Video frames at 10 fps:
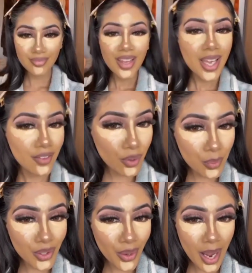If you want to
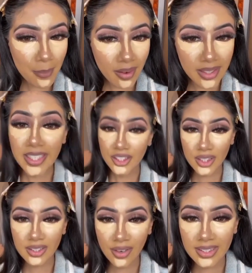know how badly he
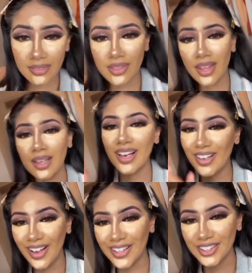justifies everything,
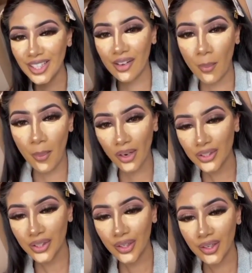like and share for part
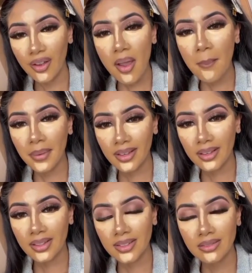2,
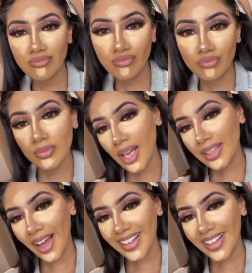because, yeah.